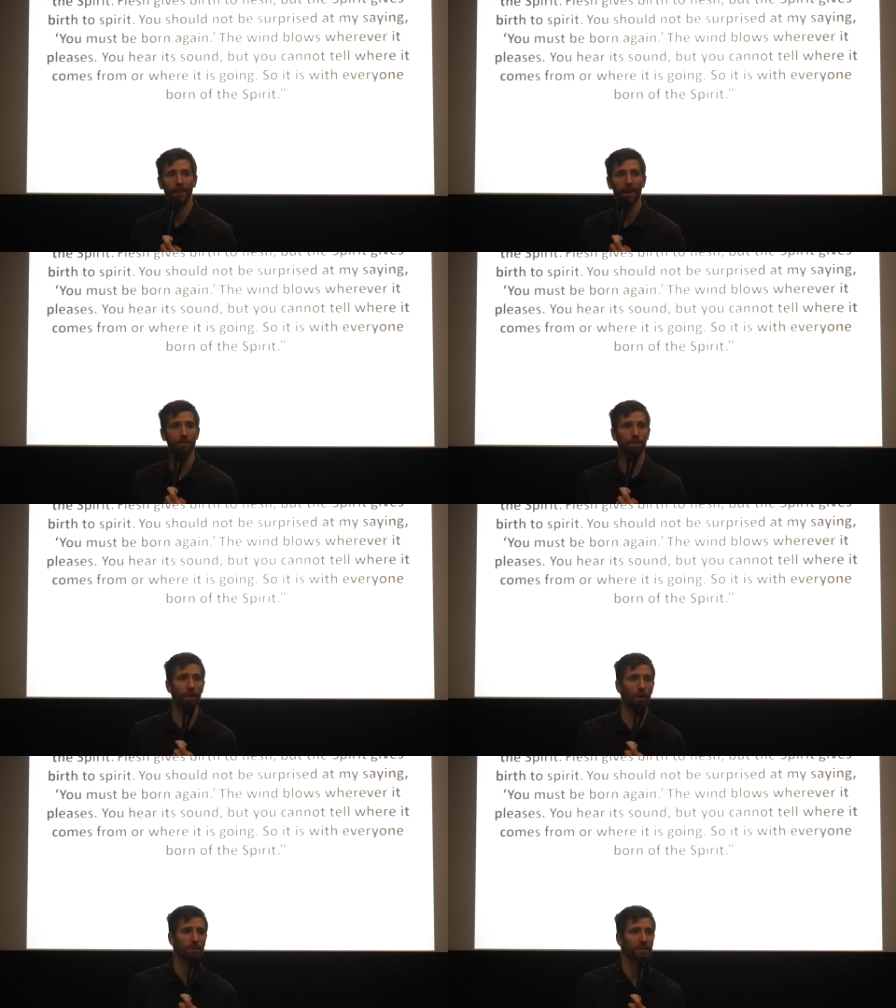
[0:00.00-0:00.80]
It
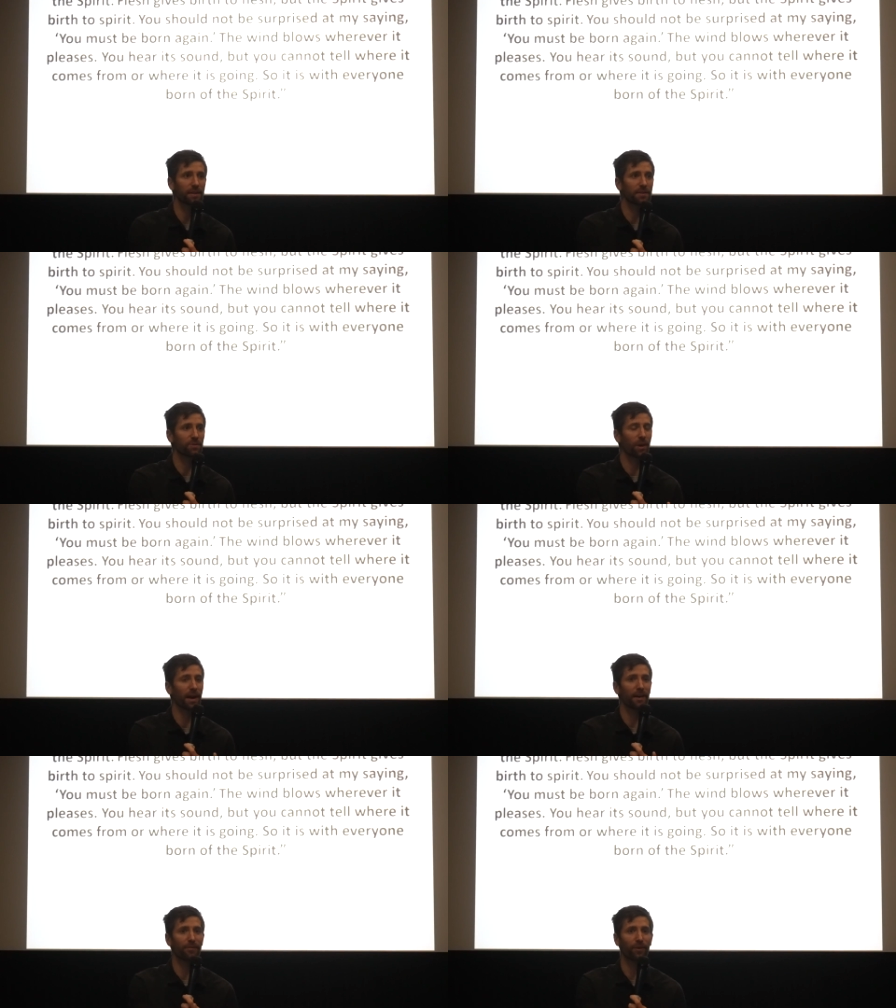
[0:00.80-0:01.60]
blows this
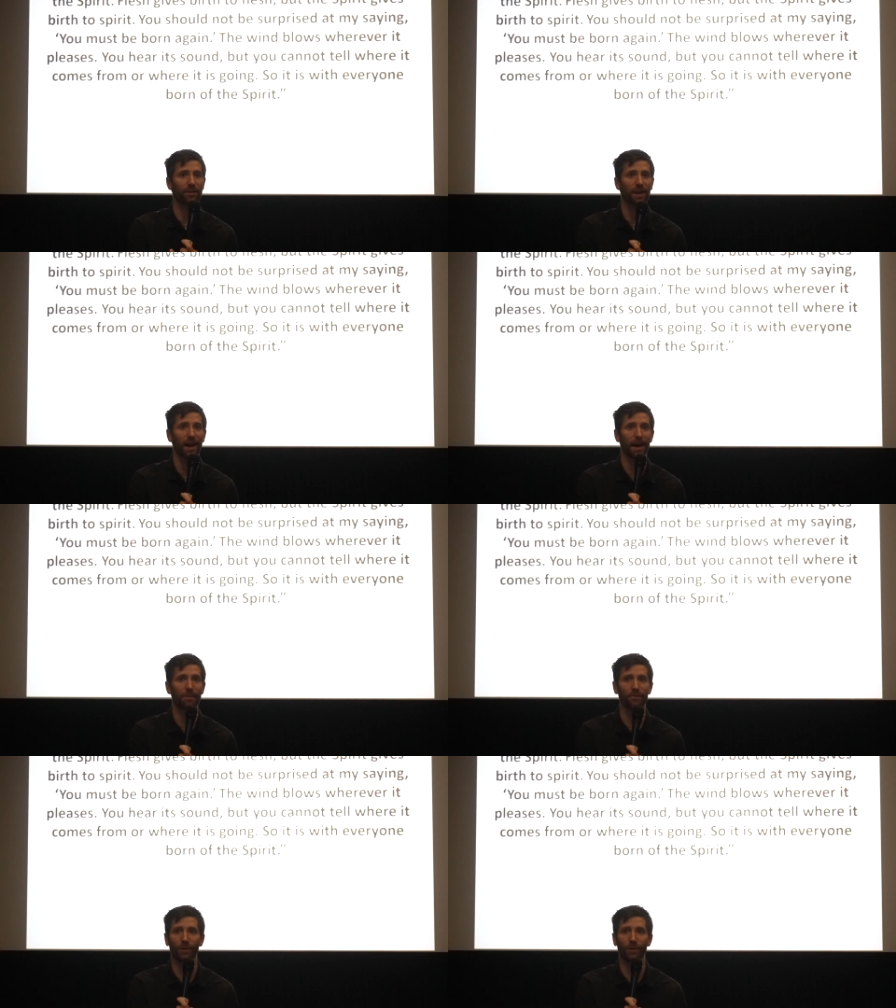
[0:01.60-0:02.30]
way for a time,